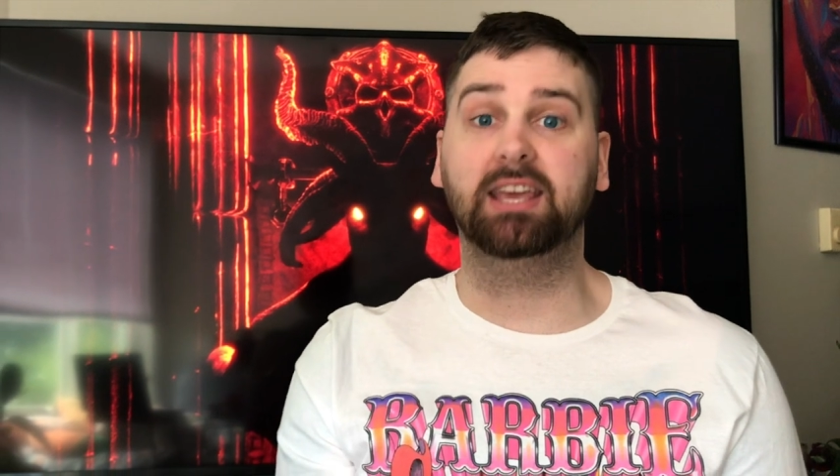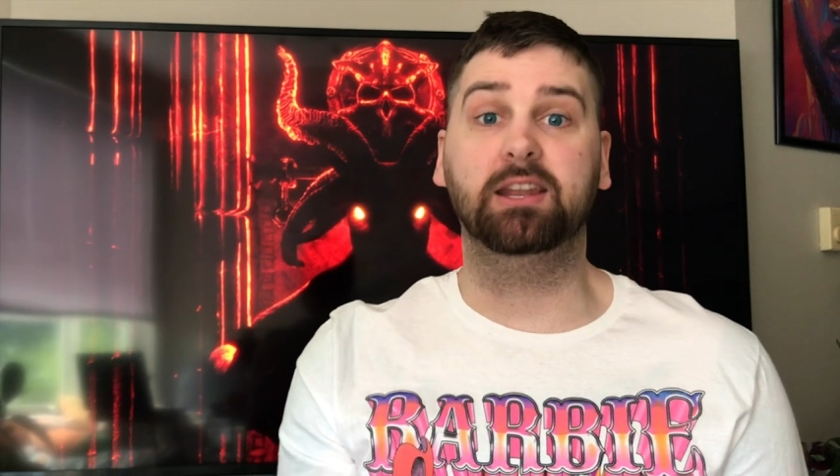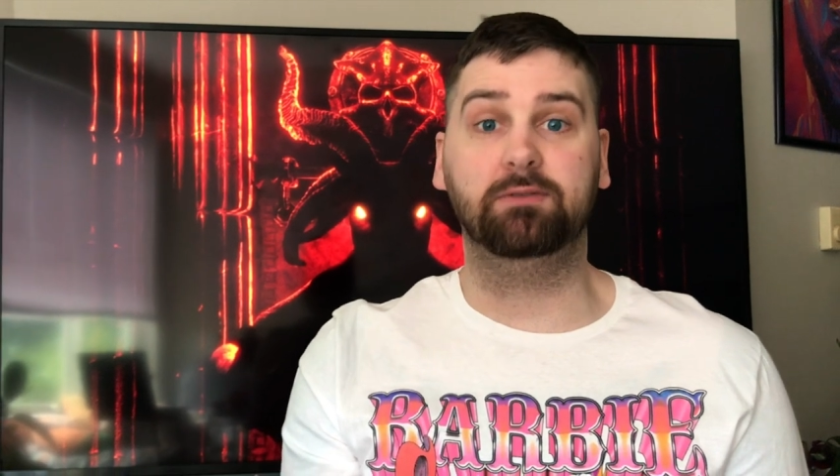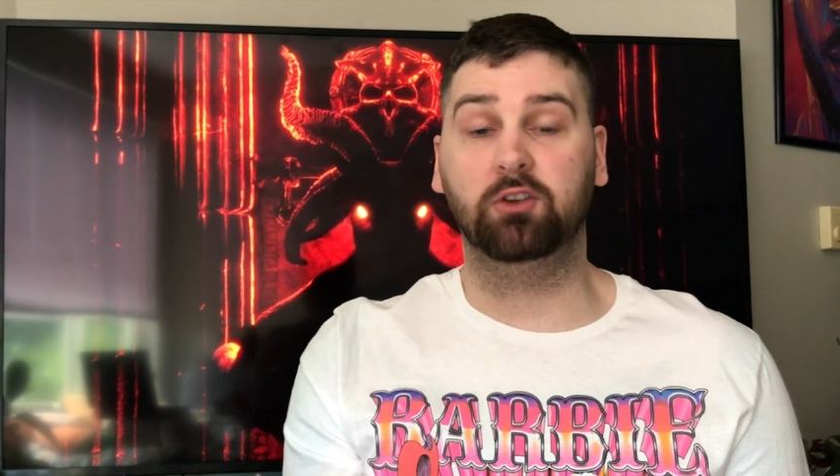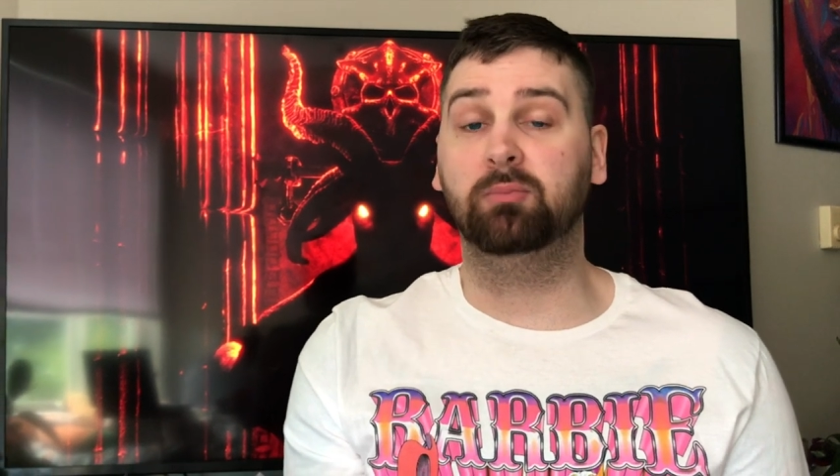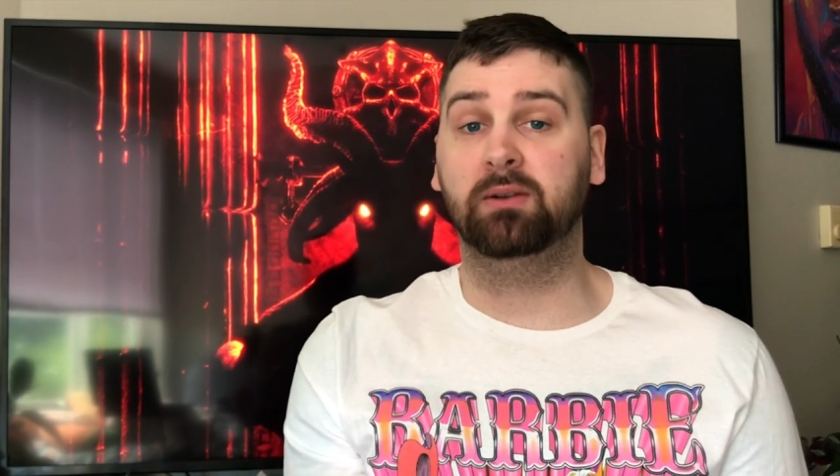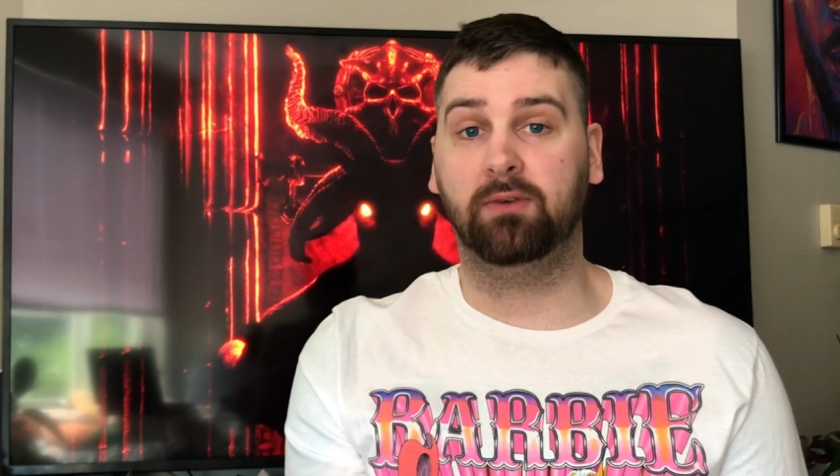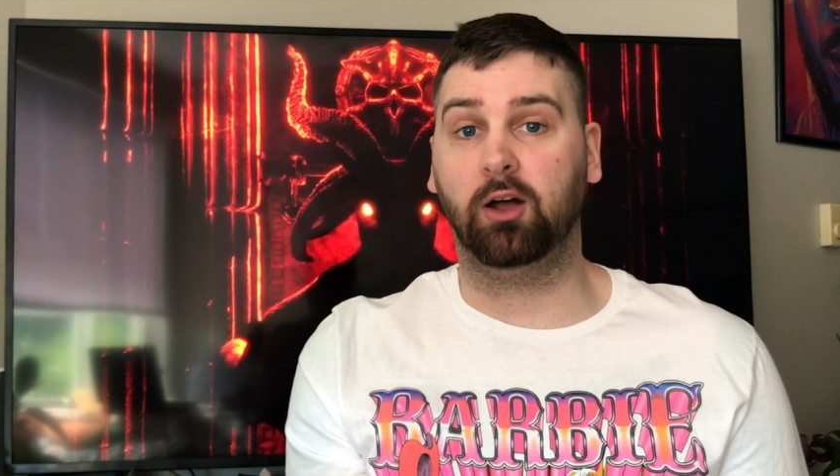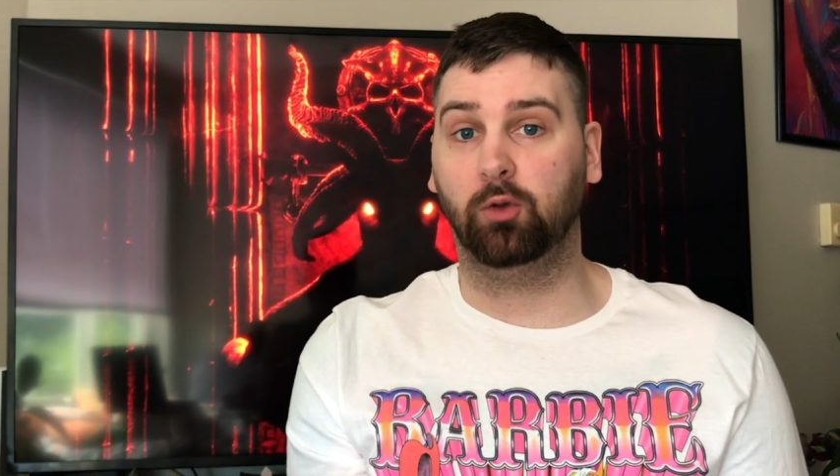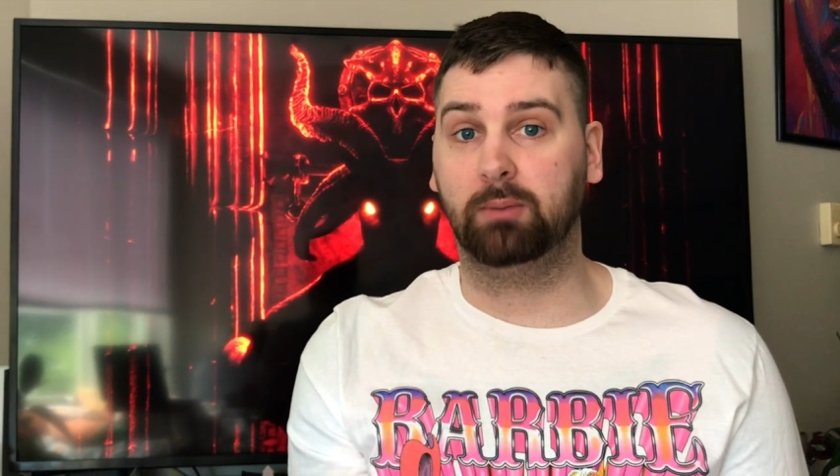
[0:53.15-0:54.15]
and if you've been
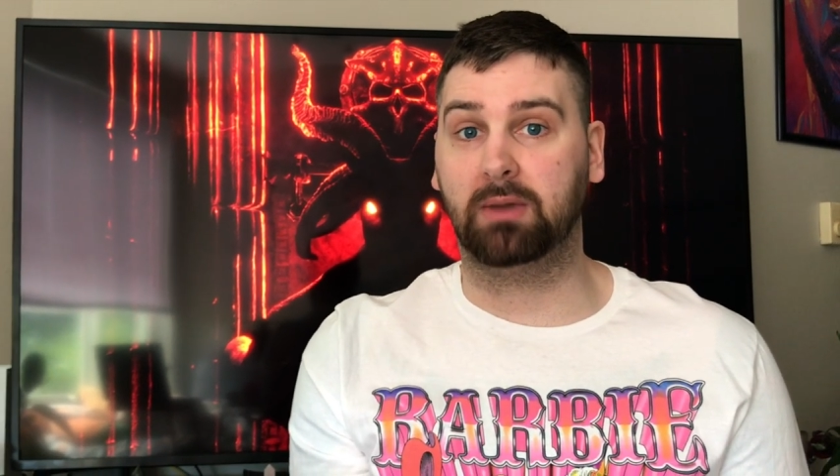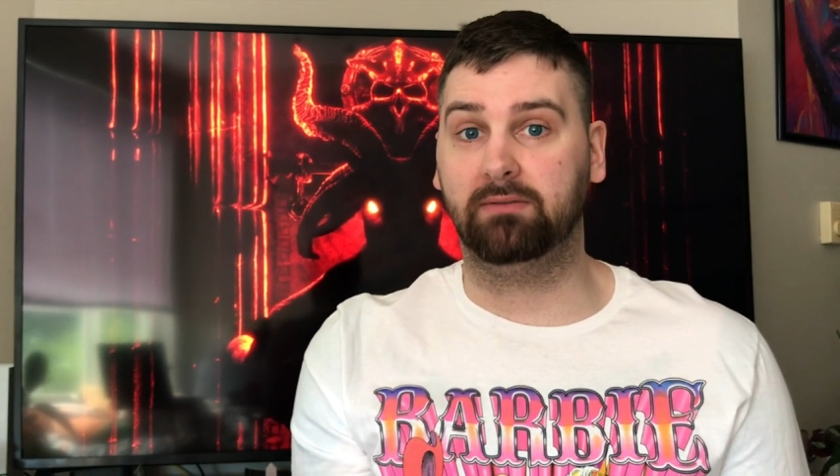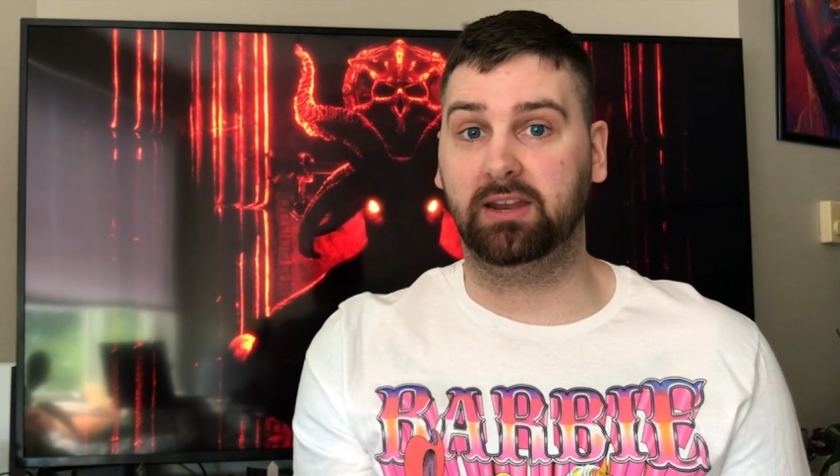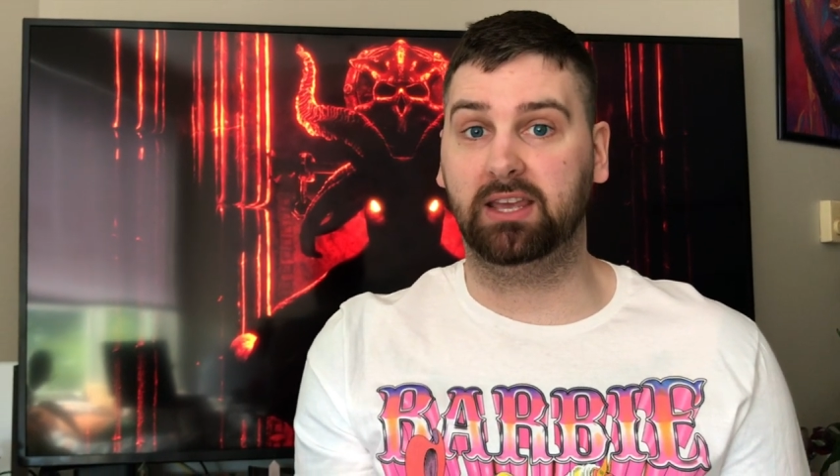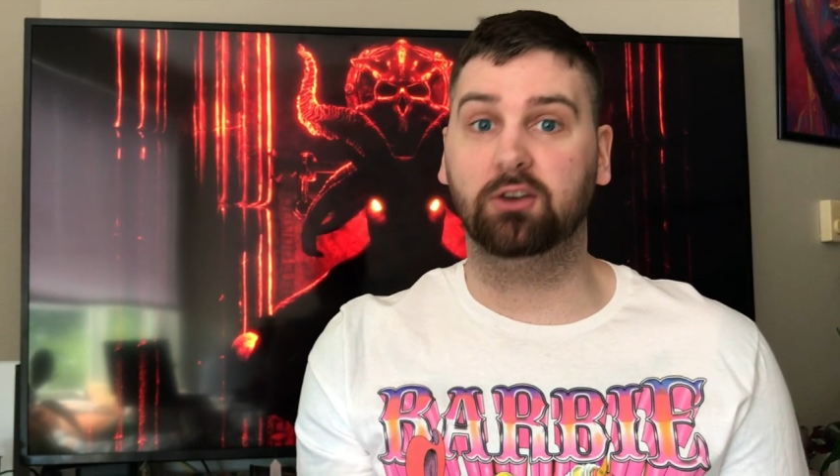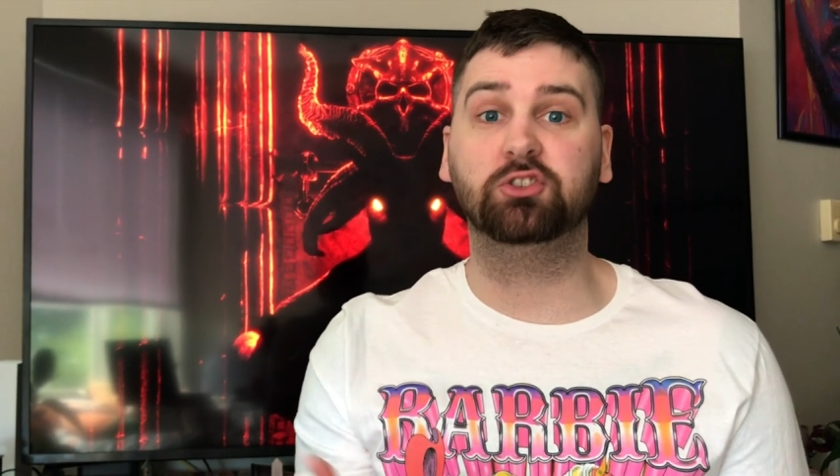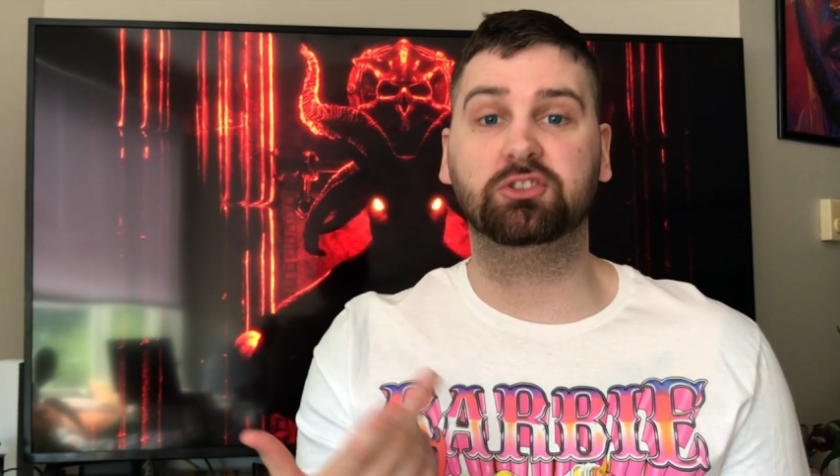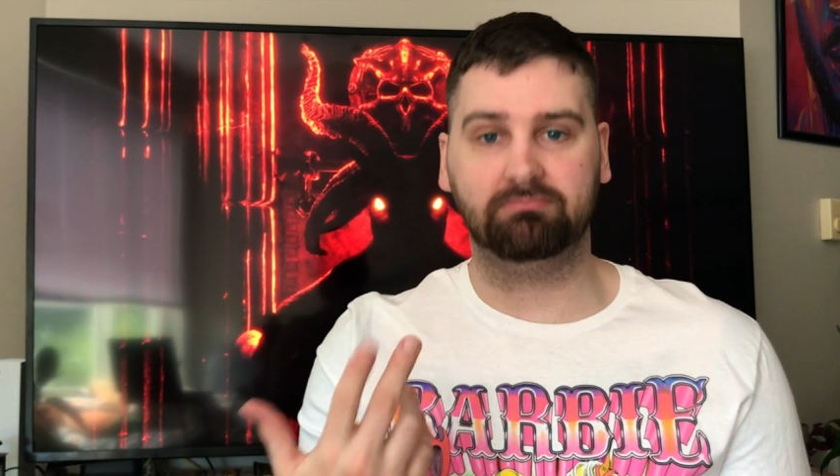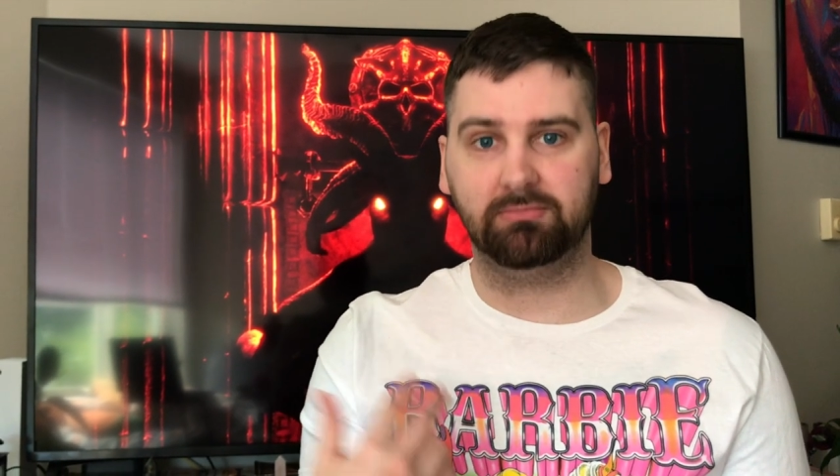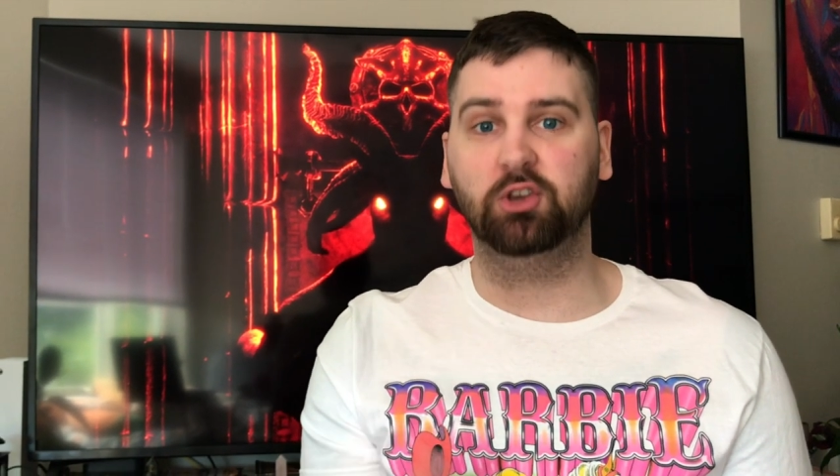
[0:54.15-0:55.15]
following my
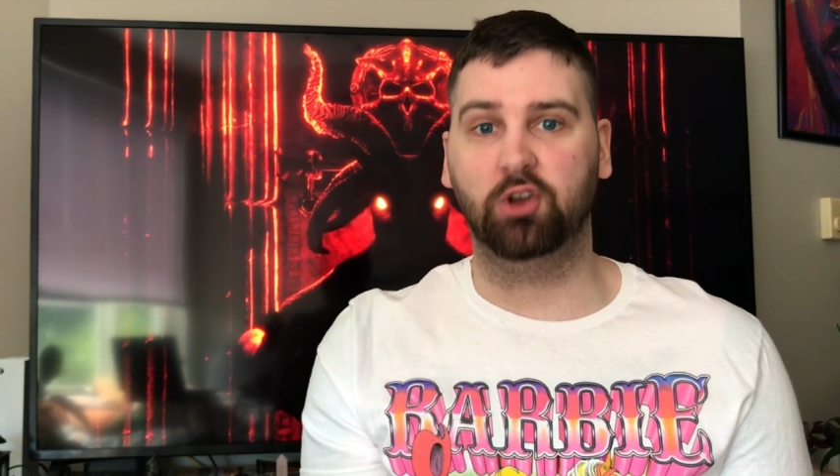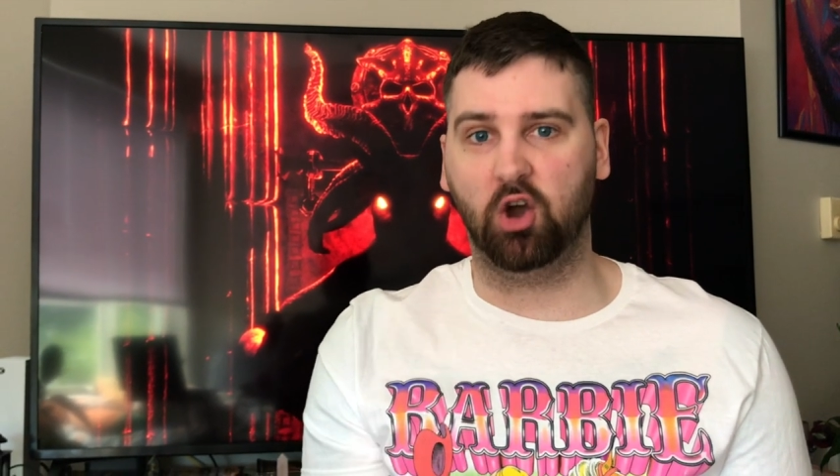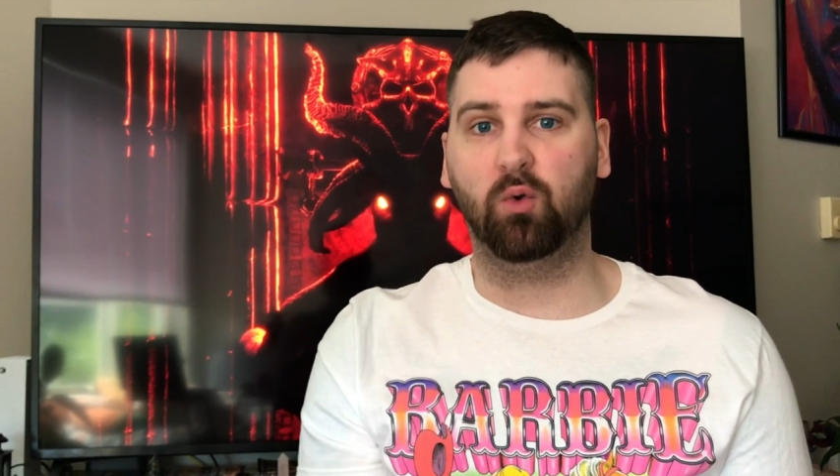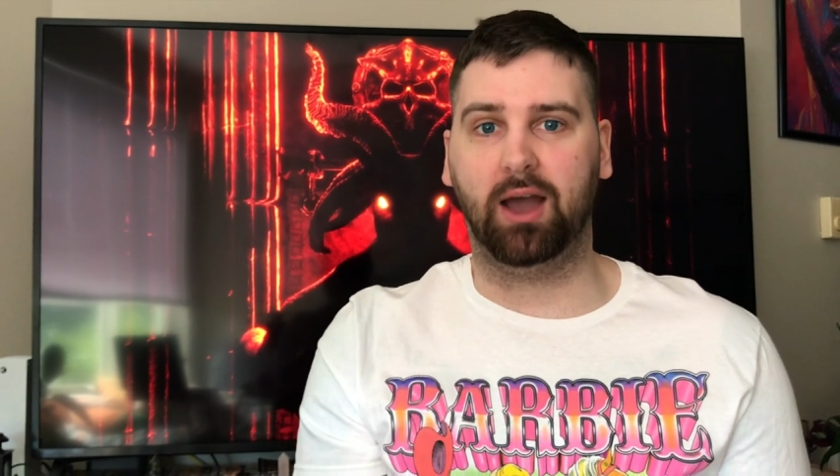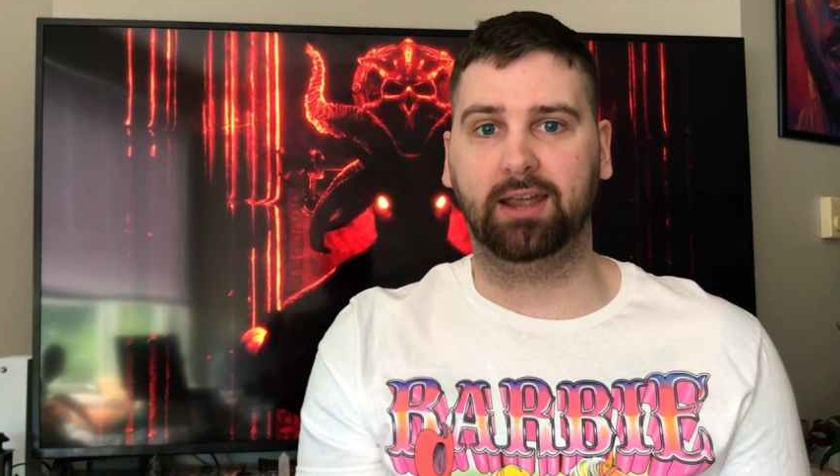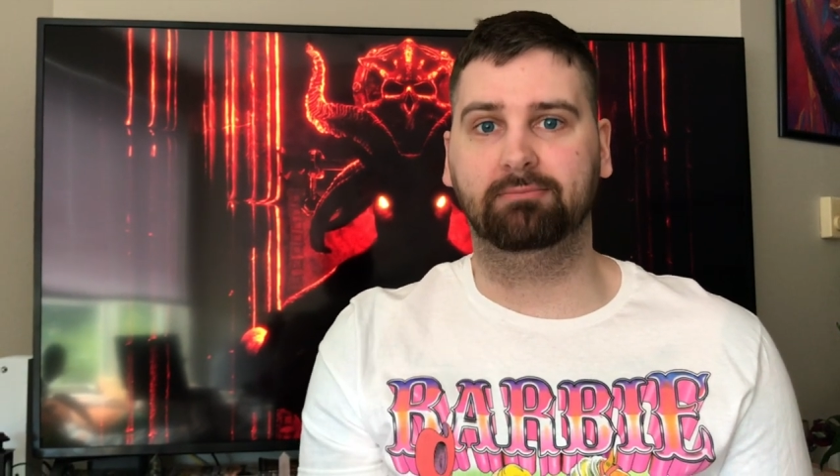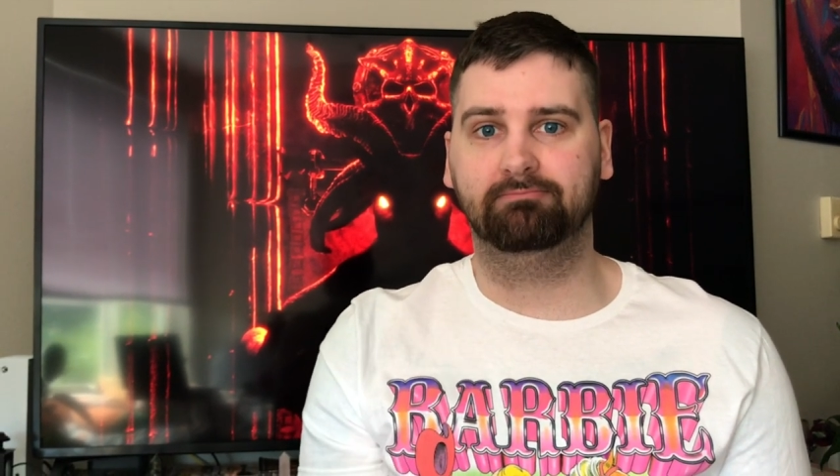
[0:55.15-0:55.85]
videos, you know why.